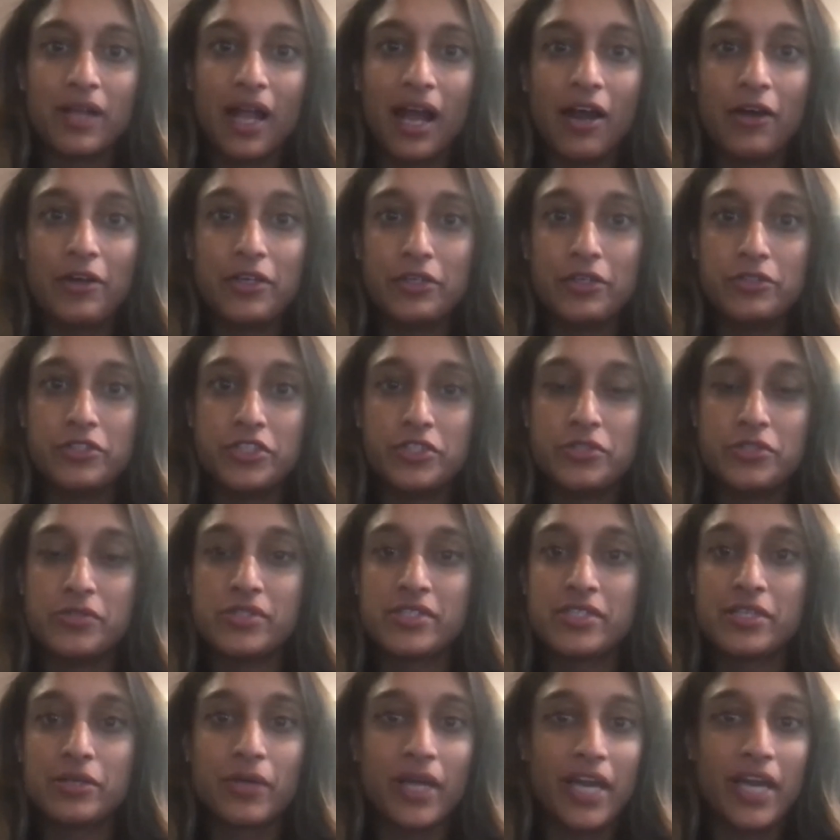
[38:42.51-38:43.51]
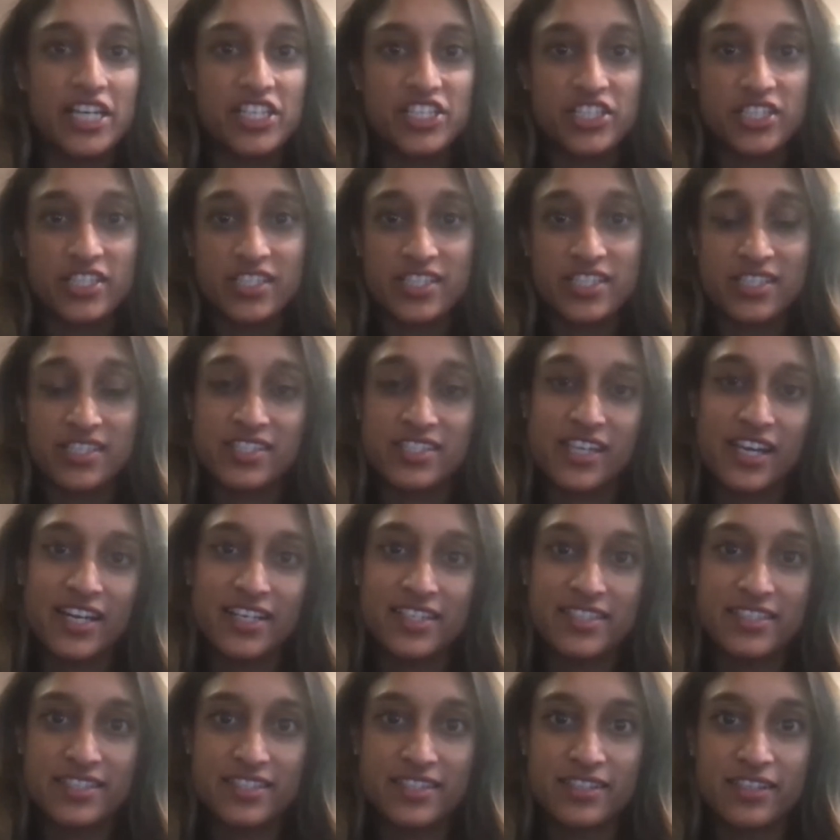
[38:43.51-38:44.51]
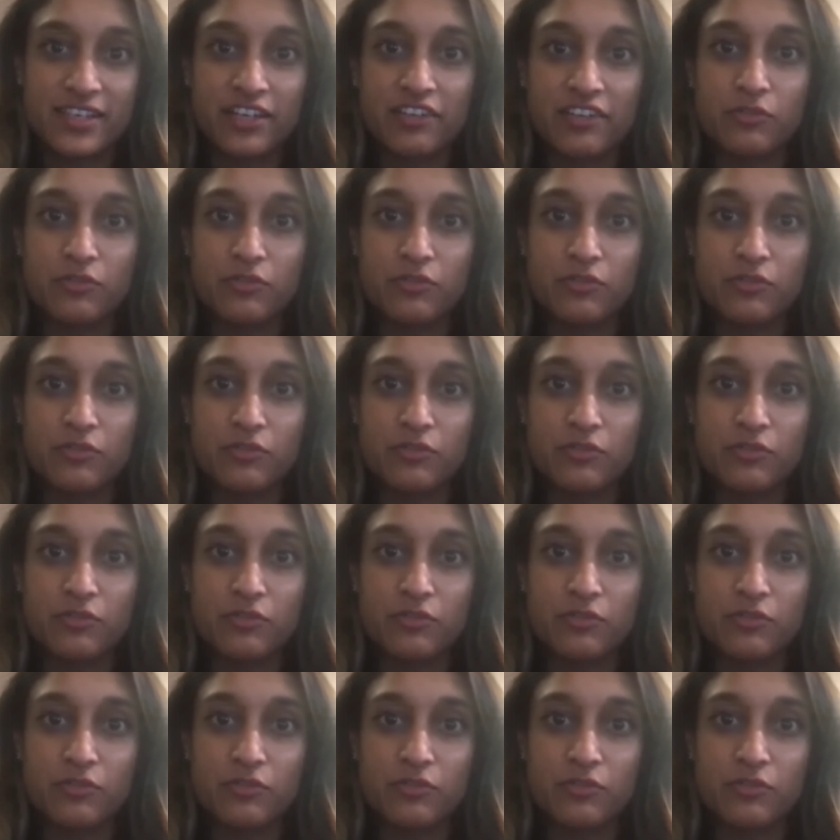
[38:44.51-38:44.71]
how you choose locations and sites and kind